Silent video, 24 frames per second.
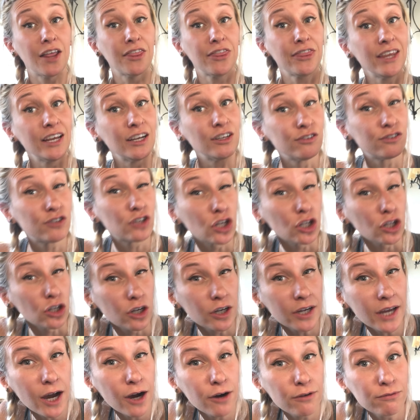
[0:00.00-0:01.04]
things to
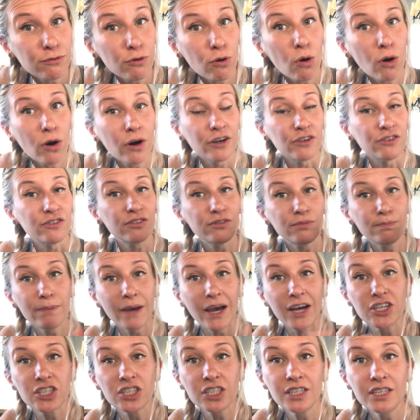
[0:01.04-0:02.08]
look out for,
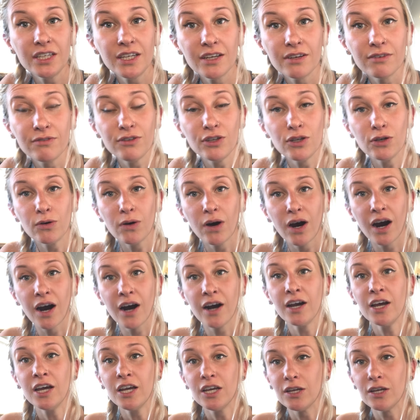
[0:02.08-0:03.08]
especially if you are,